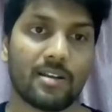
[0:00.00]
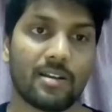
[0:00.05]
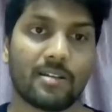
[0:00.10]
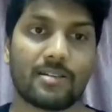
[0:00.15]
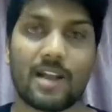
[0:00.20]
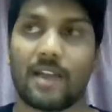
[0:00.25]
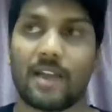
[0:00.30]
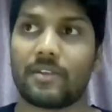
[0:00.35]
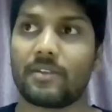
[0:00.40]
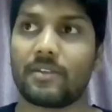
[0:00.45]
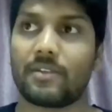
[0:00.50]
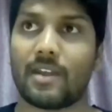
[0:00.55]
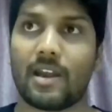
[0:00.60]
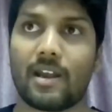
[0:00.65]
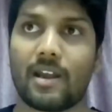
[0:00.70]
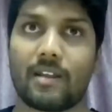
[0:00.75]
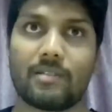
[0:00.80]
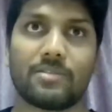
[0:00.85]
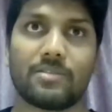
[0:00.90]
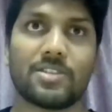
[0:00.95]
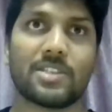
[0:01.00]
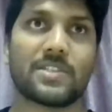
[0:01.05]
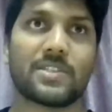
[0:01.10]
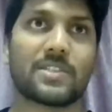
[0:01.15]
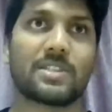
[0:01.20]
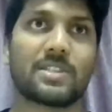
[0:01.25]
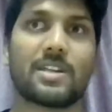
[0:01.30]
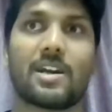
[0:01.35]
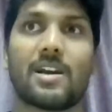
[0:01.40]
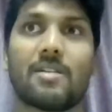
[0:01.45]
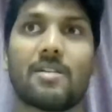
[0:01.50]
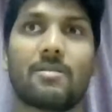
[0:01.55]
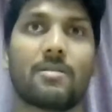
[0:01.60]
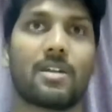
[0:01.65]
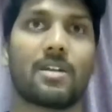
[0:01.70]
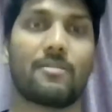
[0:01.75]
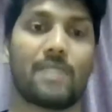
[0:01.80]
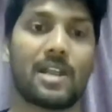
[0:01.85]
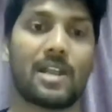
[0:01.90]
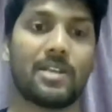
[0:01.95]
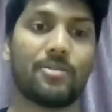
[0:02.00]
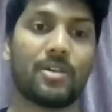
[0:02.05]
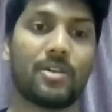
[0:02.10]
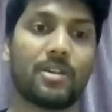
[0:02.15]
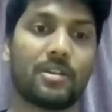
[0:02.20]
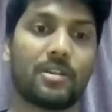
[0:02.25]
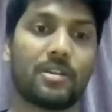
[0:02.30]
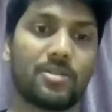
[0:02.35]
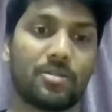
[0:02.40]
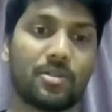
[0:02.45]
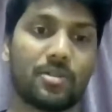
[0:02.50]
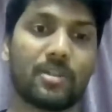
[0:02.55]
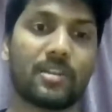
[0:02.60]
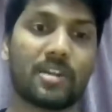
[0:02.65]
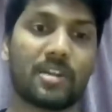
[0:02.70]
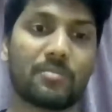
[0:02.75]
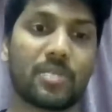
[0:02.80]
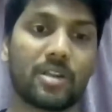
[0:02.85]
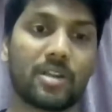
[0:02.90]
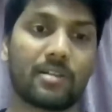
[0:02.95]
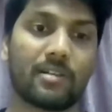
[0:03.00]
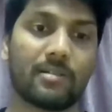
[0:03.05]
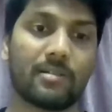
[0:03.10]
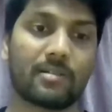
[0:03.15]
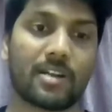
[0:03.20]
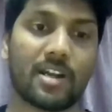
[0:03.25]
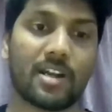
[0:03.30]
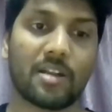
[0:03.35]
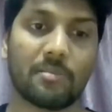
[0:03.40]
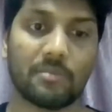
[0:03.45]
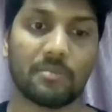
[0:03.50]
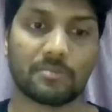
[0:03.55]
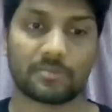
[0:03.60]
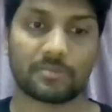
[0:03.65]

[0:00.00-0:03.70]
rather than just evaluating during that particular time,